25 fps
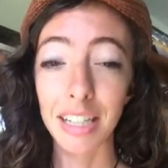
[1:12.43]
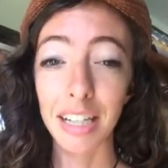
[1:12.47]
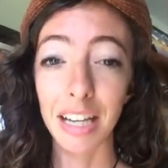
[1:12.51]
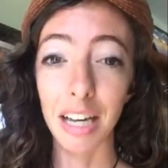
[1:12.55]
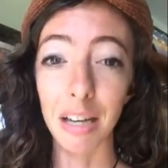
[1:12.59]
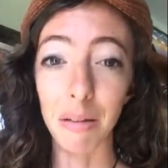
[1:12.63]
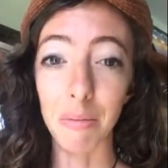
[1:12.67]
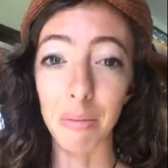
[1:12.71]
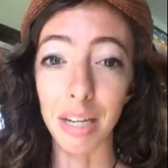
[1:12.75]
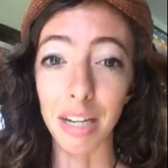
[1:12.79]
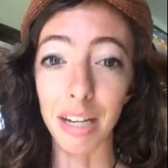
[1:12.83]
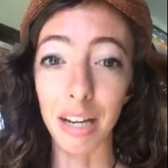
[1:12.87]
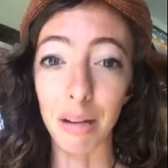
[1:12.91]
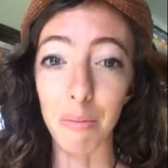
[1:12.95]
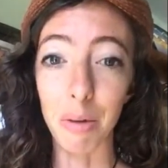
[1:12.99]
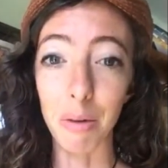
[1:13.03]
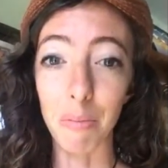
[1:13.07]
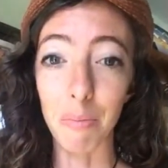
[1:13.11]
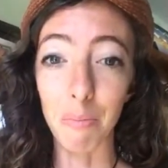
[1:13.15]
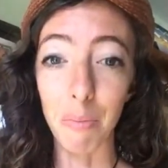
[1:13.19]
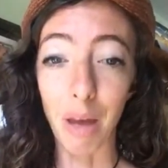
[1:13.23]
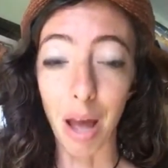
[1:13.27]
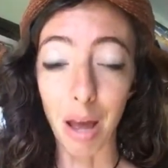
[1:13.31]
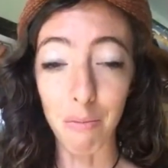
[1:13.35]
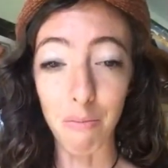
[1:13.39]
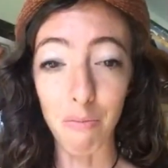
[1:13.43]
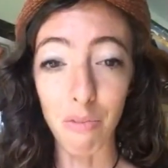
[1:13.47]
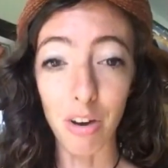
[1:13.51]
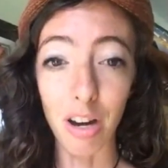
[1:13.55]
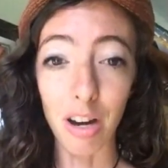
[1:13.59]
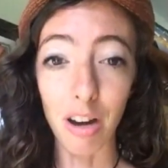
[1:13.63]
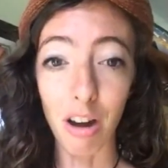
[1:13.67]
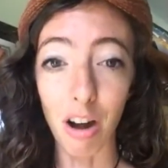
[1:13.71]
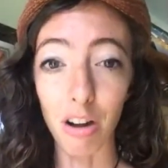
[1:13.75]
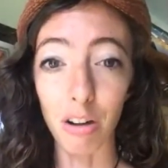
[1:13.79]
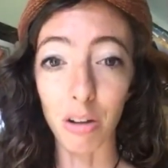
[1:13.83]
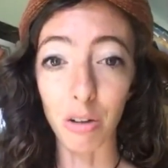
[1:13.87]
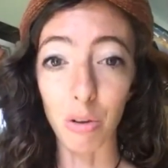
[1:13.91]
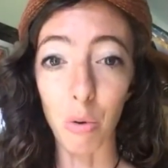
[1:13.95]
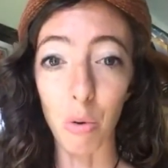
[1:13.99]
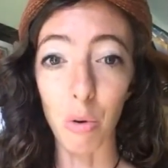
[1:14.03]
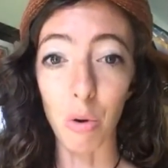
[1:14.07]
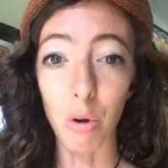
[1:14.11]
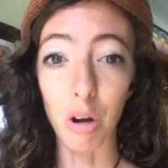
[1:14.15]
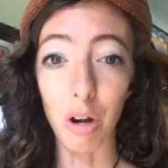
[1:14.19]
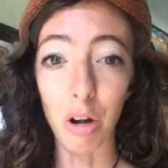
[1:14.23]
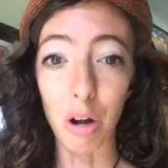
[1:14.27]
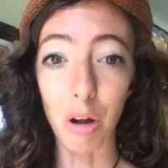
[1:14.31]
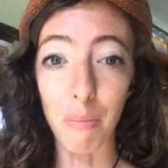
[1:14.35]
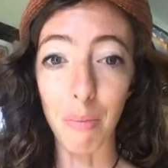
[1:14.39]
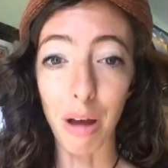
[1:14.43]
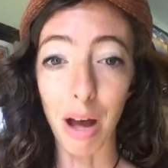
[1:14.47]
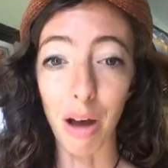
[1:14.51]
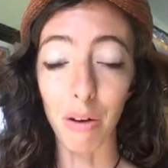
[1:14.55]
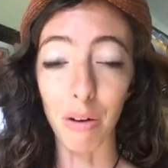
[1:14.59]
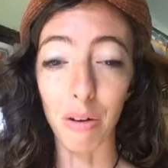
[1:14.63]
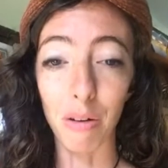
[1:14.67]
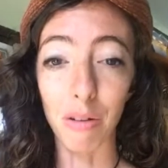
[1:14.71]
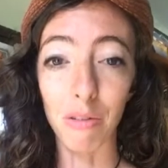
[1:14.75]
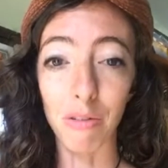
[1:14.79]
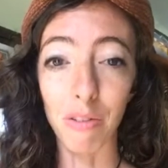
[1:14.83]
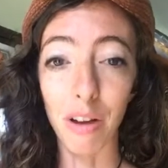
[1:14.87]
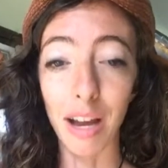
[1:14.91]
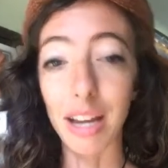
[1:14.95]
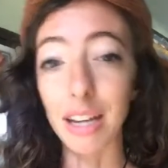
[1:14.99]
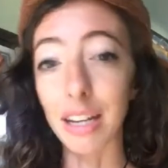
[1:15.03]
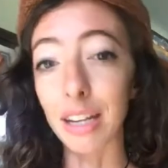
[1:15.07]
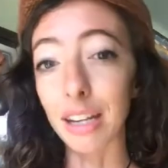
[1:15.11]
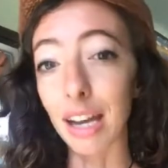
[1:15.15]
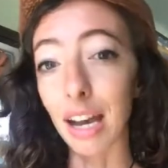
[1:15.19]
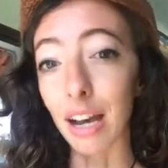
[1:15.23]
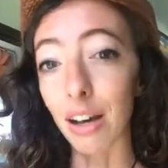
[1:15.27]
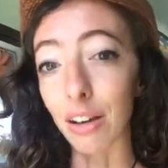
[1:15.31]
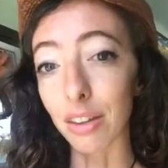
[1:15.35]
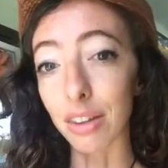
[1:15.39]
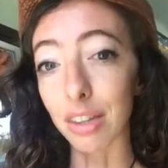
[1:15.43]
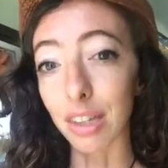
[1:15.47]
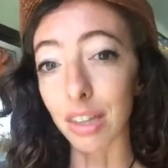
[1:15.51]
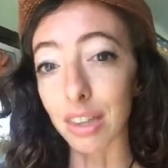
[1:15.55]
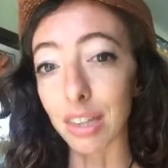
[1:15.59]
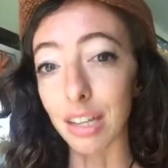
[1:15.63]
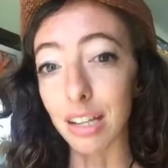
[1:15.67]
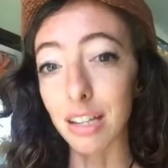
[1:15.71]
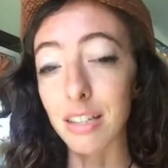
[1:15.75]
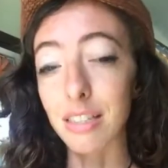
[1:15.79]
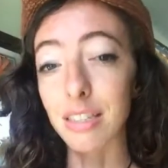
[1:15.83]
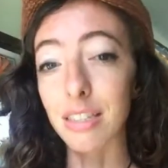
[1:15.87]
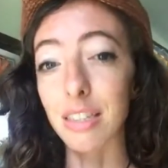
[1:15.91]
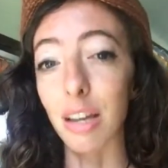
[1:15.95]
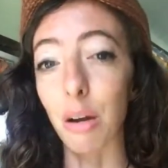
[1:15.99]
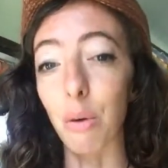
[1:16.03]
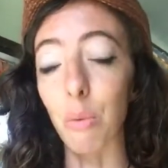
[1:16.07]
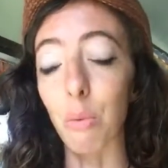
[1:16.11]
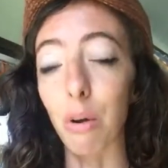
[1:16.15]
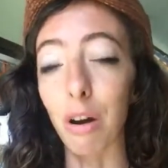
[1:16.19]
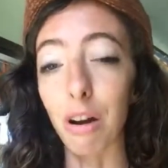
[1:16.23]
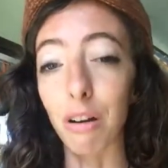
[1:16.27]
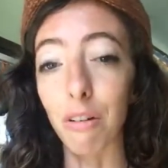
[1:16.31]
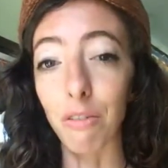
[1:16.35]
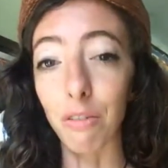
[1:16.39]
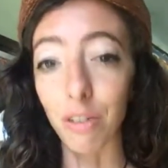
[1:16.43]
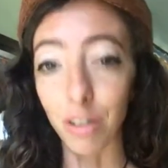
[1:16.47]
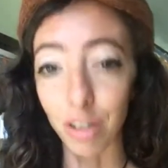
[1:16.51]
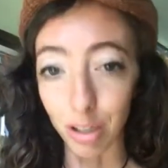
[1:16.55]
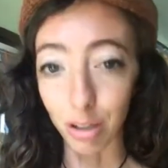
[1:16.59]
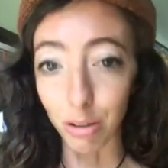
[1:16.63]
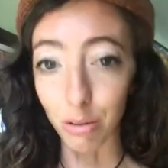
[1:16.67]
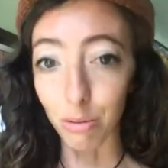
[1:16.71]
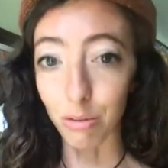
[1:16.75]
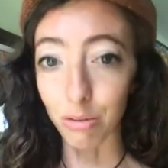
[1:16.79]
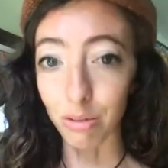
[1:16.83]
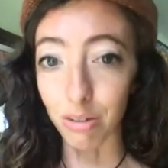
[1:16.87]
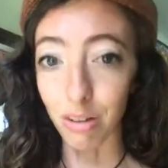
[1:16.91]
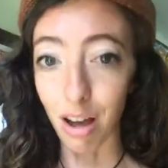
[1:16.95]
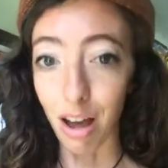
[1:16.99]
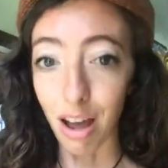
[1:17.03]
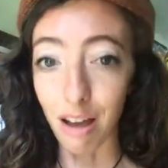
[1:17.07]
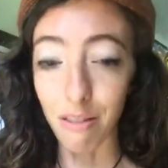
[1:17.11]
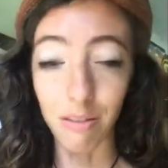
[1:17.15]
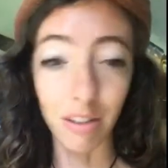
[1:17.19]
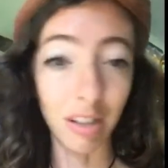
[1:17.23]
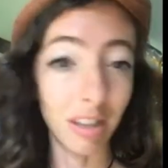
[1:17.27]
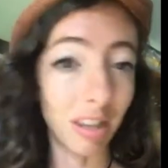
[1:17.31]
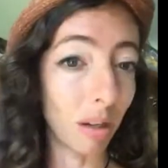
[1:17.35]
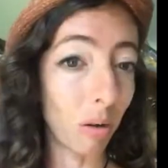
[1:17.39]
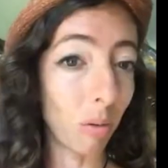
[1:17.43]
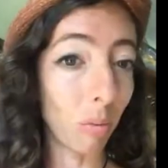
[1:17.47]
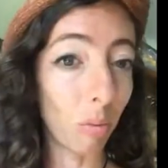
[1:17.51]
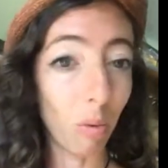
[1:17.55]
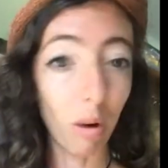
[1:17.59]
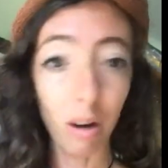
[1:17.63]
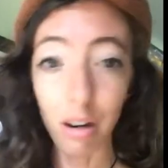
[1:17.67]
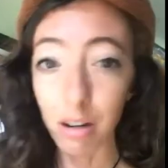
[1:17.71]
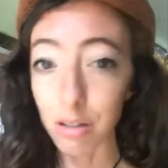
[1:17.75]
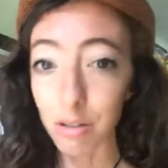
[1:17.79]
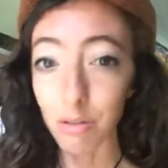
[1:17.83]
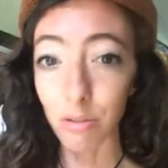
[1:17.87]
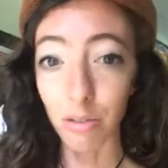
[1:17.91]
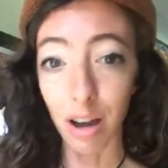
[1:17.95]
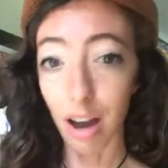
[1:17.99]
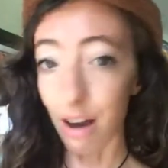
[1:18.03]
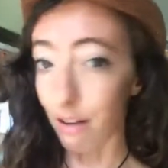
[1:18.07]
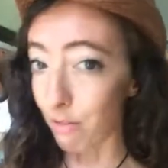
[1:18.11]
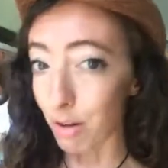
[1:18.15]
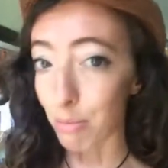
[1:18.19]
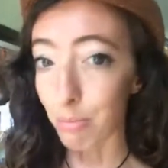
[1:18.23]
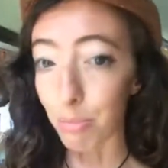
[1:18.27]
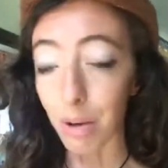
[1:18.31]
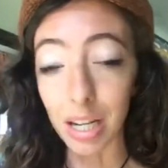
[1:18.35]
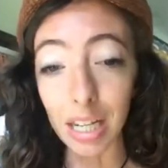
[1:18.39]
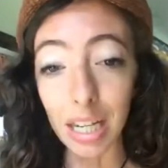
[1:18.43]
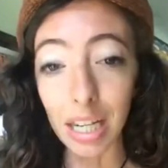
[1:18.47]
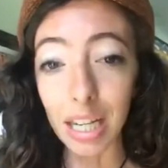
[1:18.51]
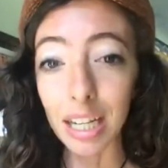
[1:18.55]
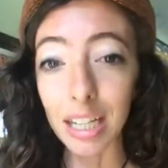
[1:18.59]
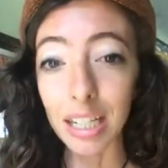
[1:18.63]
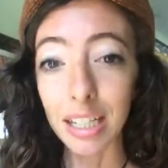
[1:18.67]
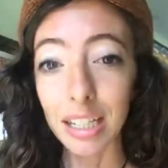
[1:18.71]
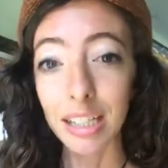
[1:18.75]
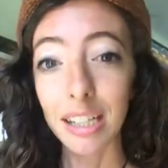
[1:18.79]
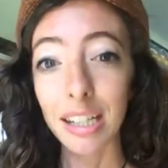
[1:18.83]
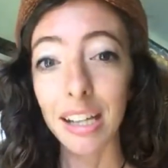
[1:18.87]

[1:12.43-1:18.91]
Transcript: I mean, I'm very hardcore about finding healthy things that work for you. Not everything works for everybody.